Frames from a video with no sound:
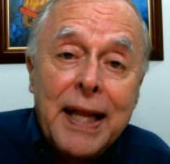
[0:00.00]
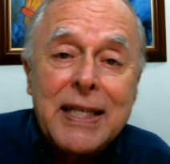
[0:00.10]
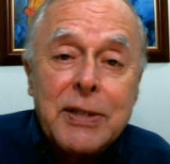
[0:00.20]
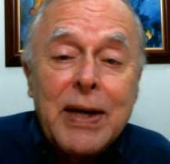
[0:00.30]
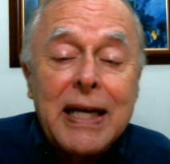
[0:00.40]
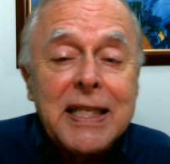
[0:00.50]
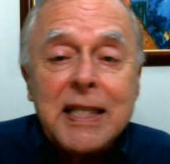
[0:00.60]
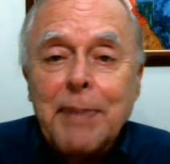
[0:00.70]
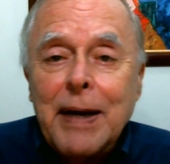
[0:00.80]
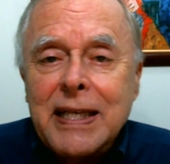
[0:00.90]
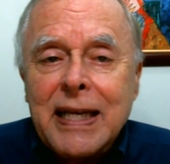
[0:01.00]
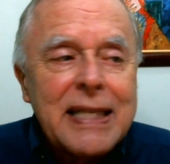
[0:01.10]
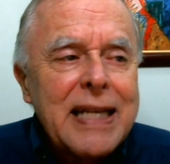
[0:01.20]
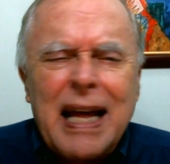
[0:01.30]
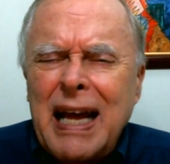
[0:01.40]
And that's what I suspected.
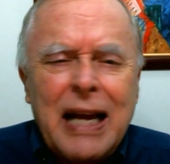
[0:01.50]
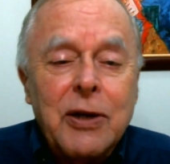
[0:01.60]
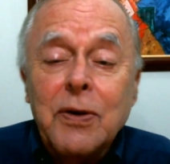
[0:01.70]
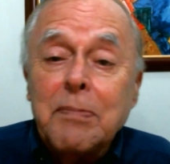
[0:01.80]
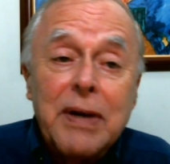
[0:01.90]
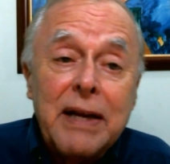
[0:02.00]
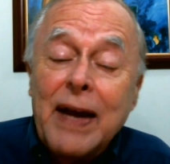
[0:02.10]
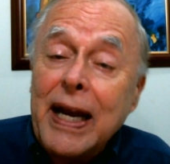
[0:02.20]
I said, I couldn't believe